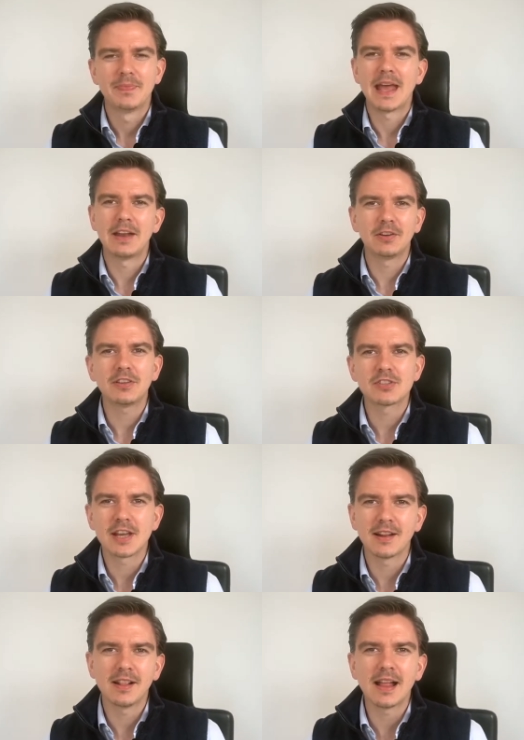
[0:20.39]
And on this
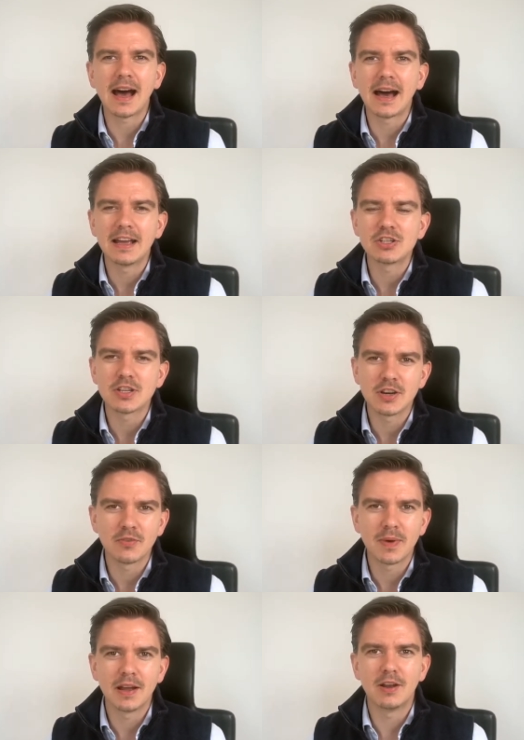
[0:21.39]
channel I share
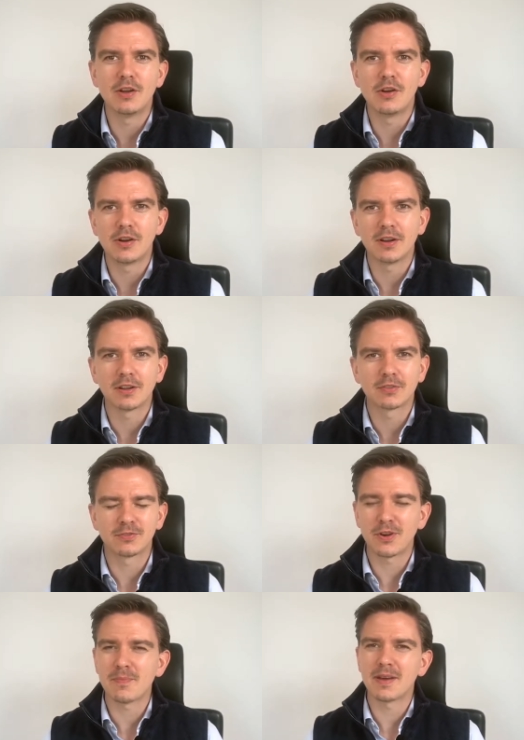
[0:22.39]
my learnings
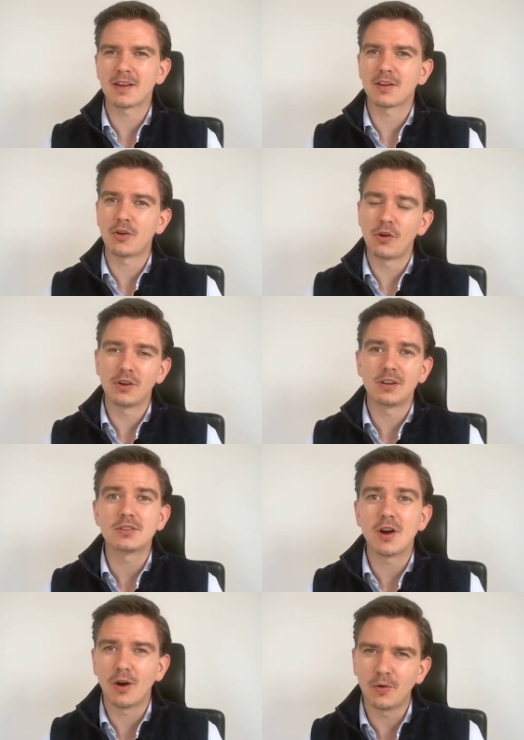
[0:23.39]
from my
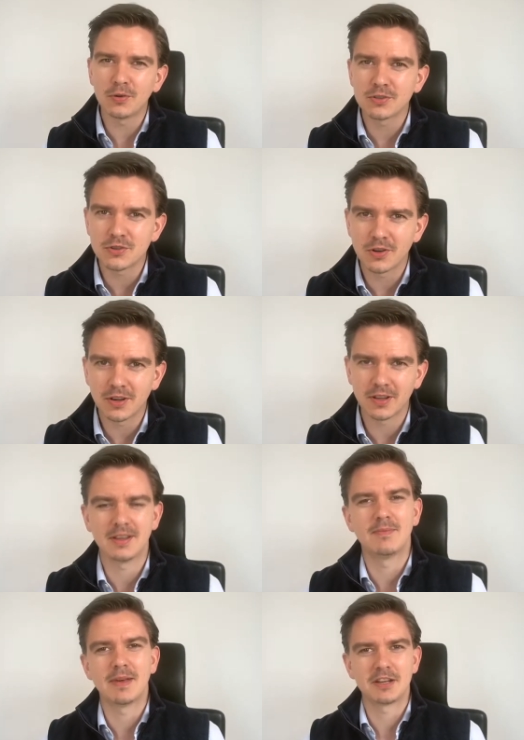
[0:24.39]
current own journey
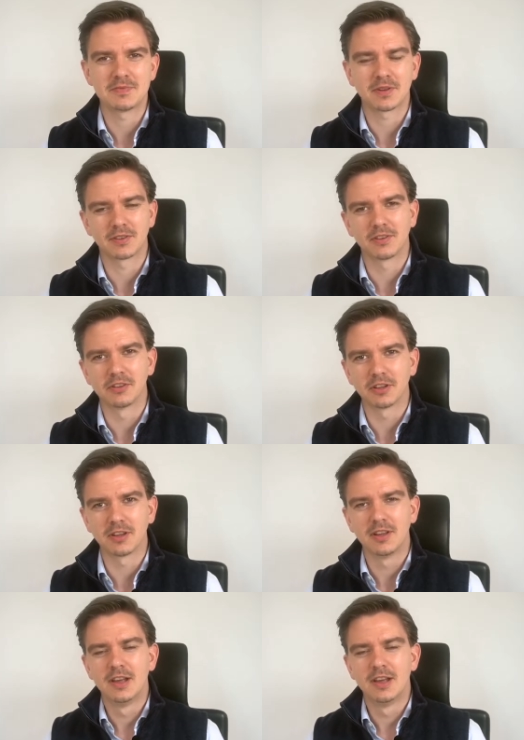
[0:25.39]
in management consulting